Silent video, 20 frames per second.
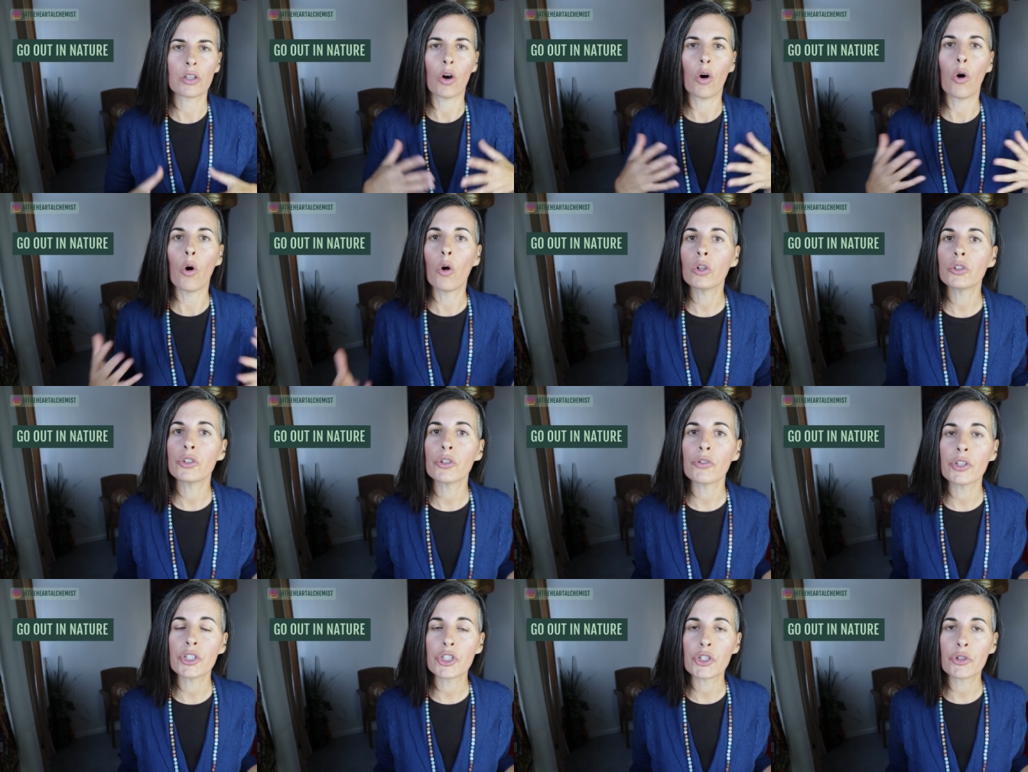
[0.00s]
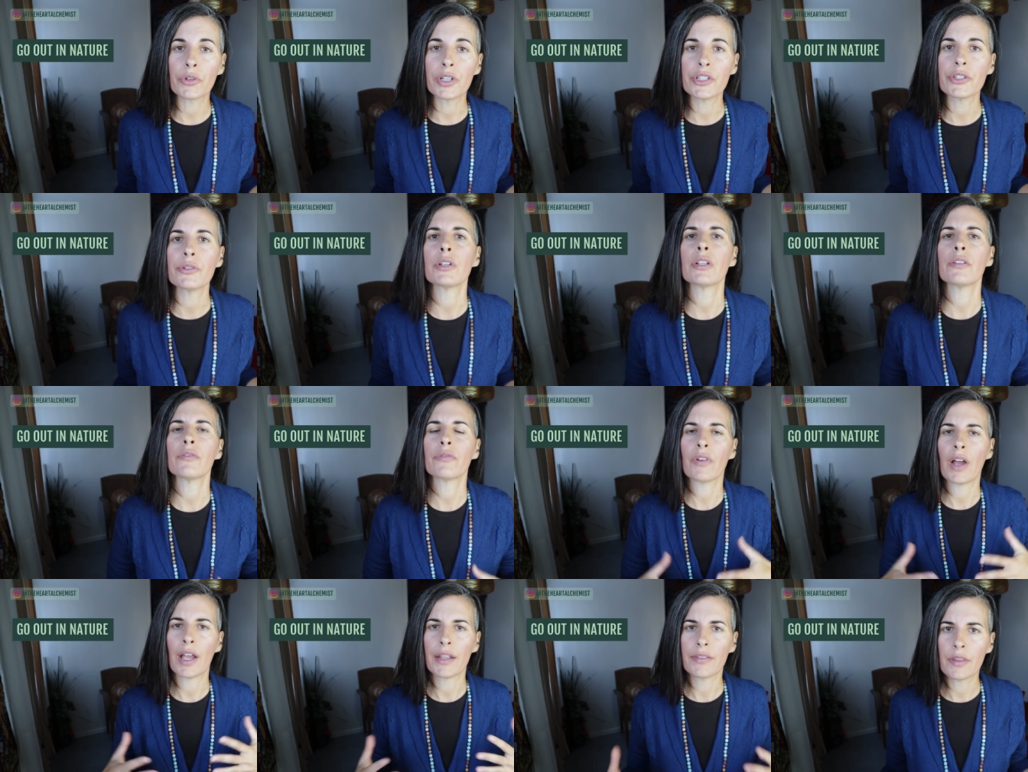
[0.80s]
The older the trees you
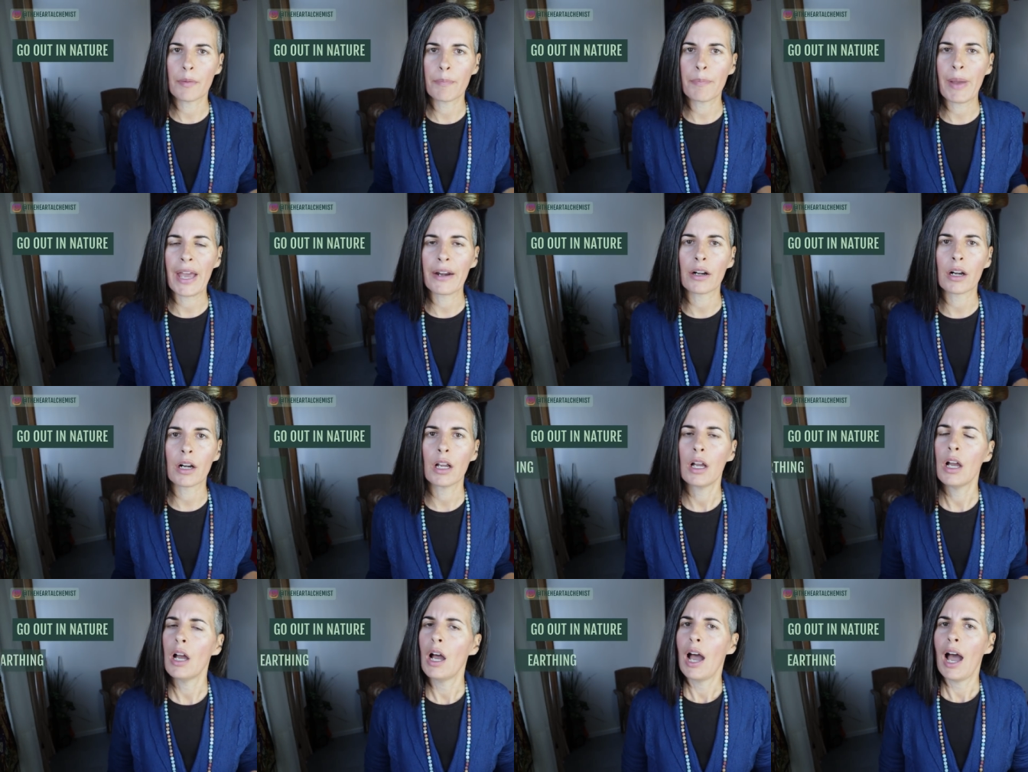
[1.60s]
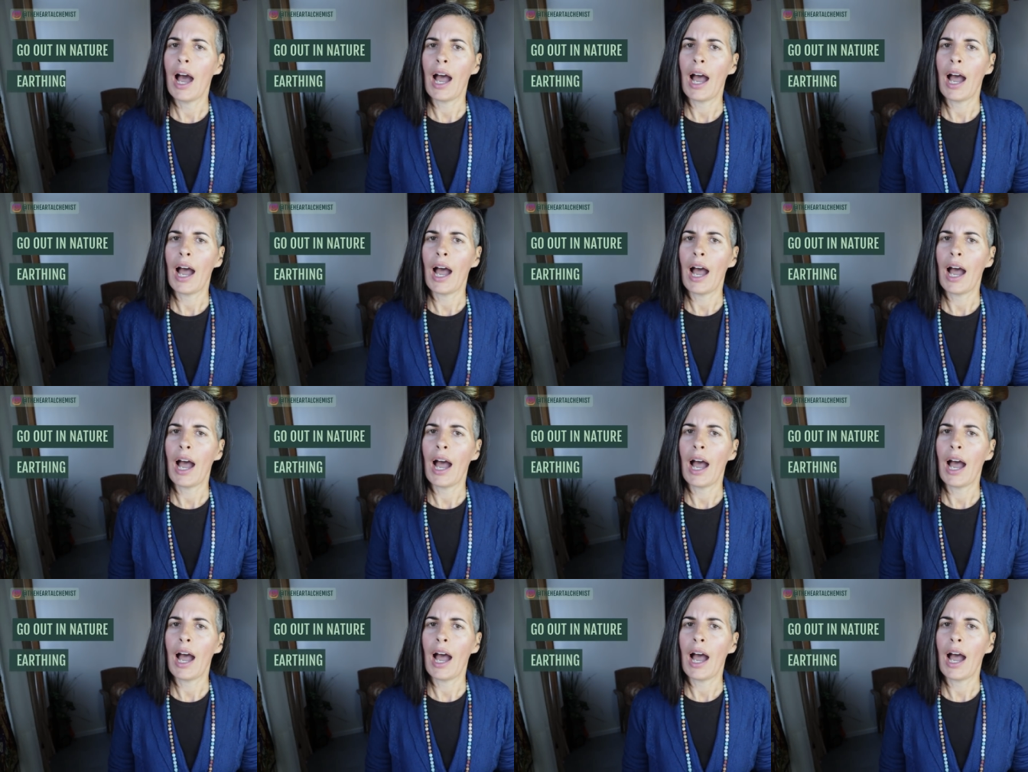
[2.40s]
can find, the better.